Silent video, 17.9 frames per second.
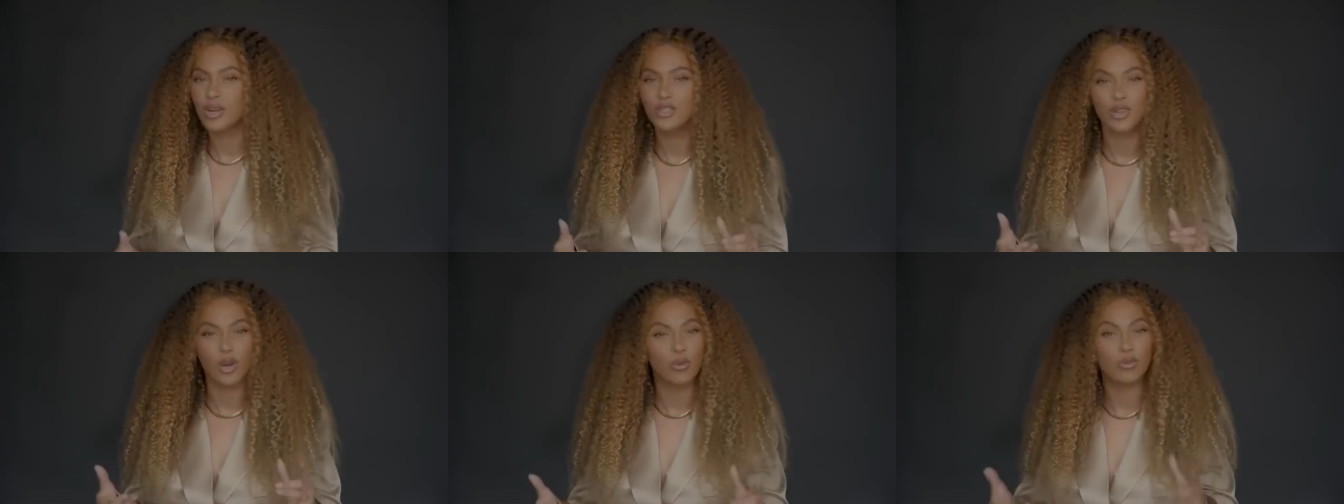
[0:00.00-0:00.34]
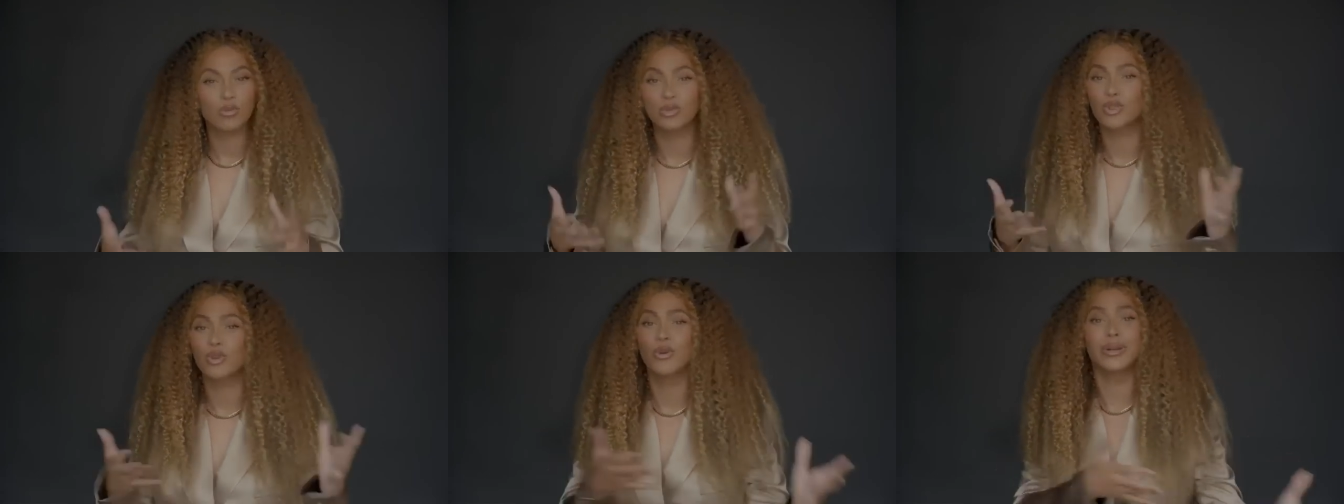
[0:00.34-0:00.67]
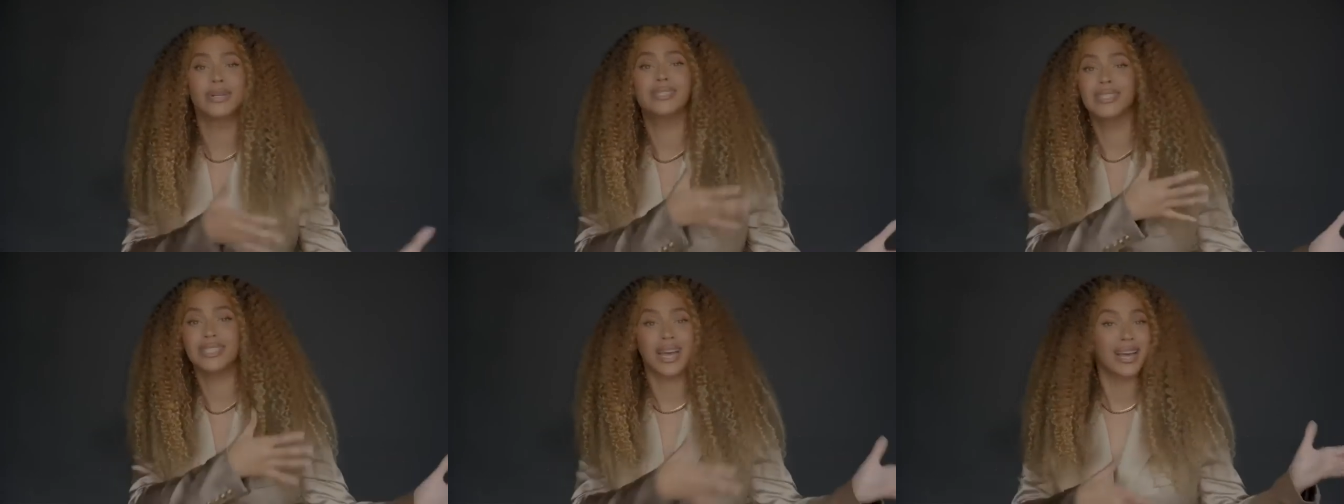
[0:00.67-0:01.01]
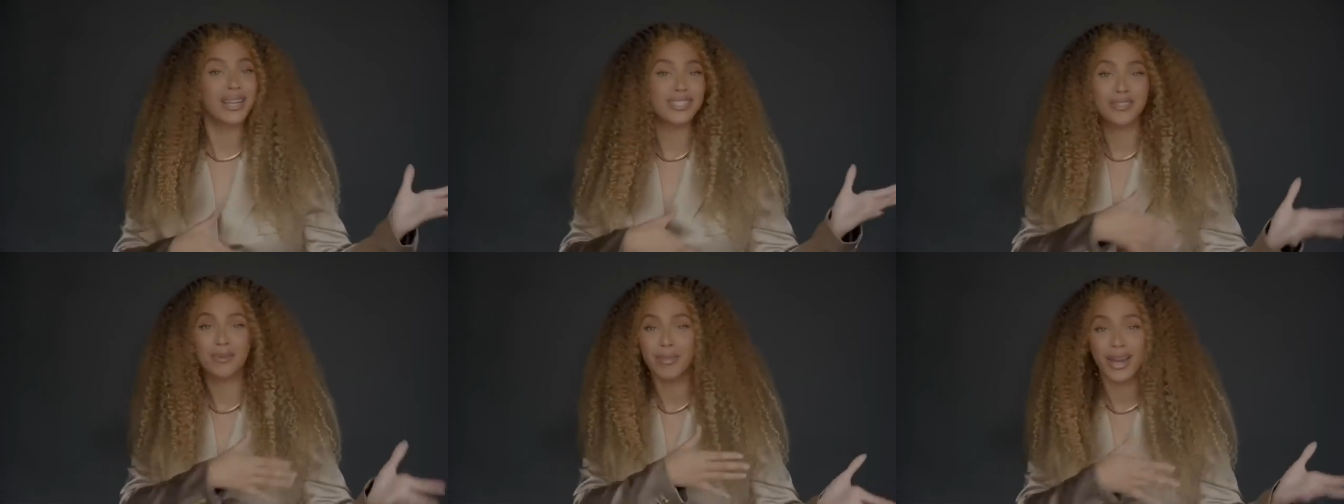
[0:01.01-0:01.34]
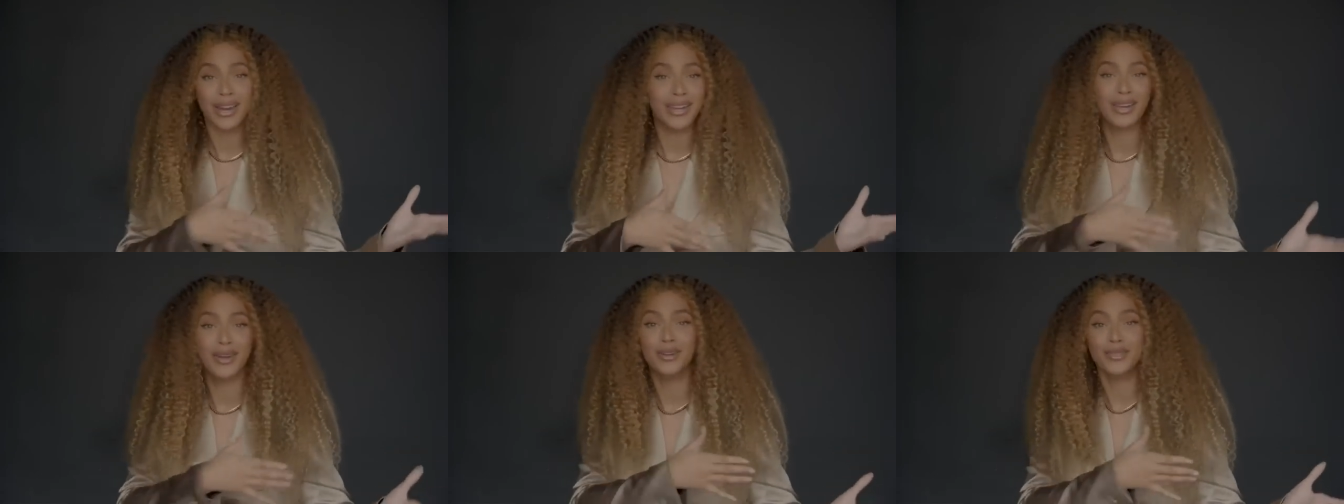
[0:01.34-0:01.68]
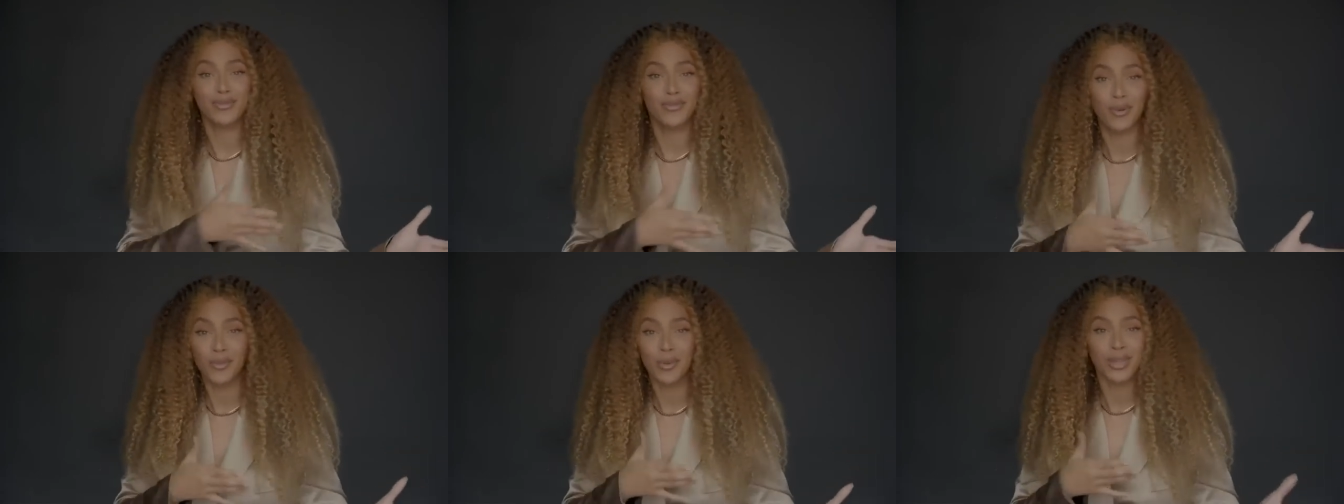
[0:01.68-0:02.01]
Don't criticize somebody
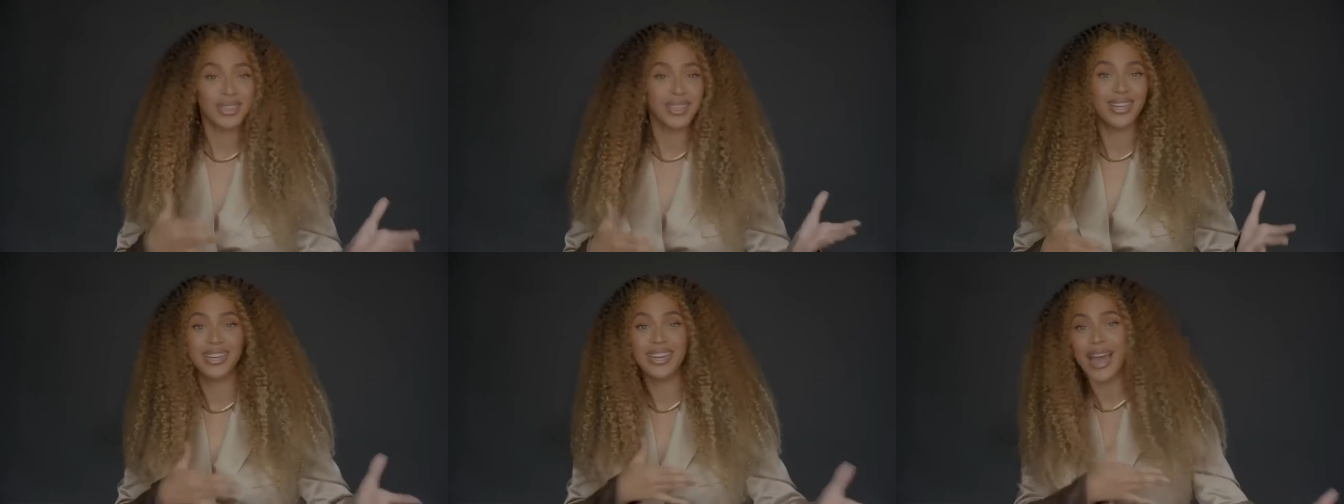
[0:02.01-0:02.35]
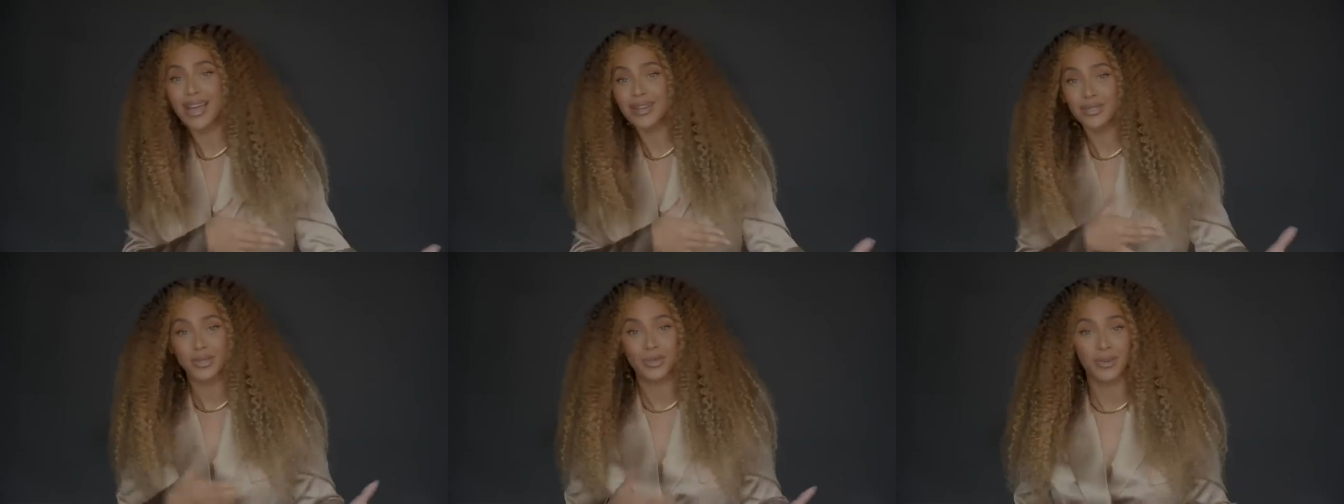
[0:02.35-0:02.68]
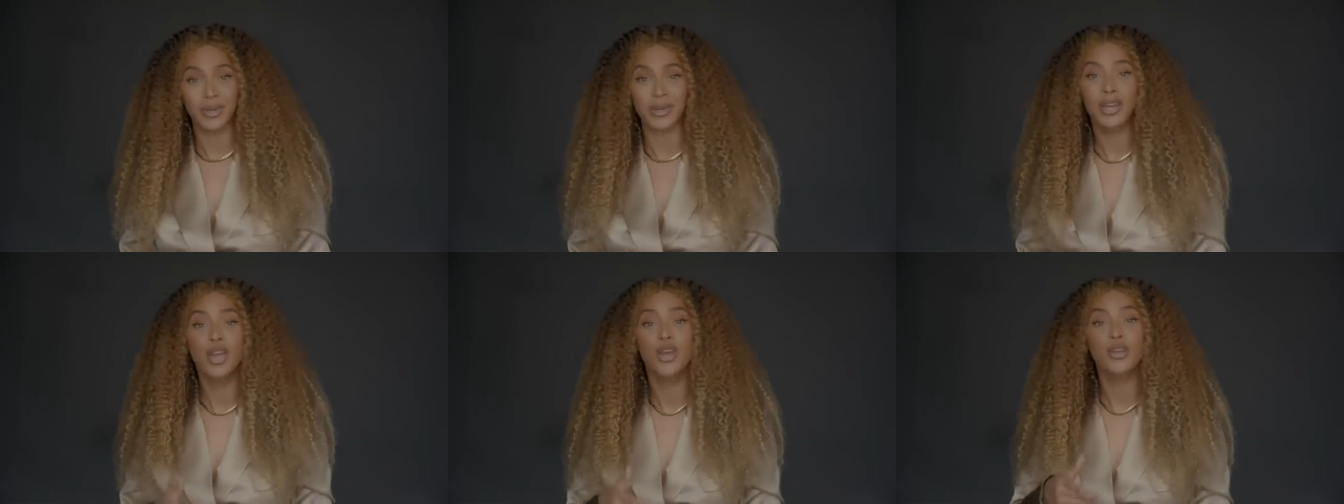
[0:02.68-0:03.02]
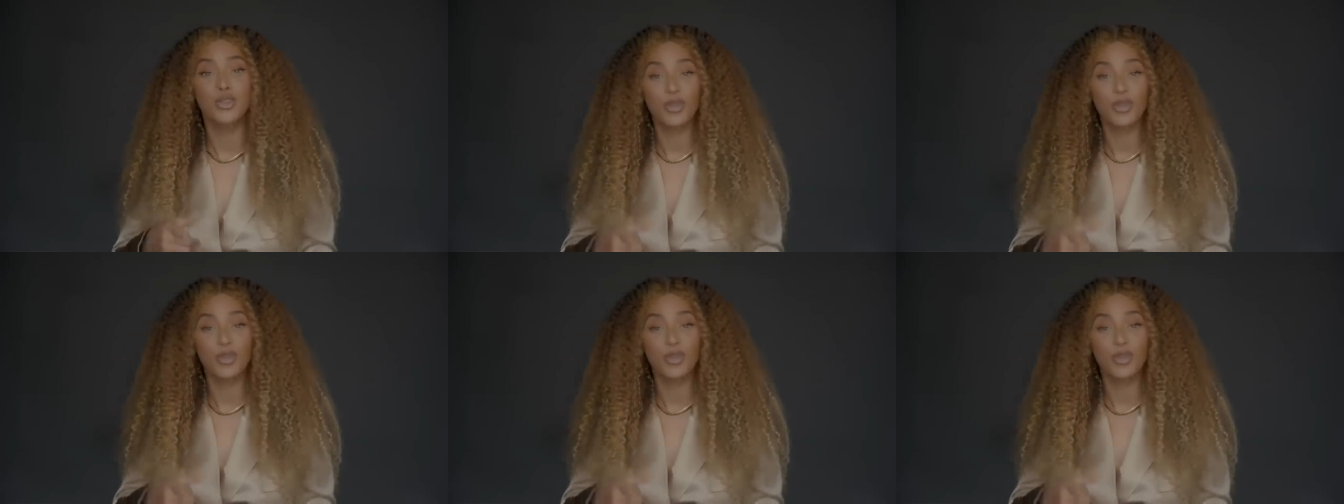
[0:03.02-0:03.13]
else for what they're not doing.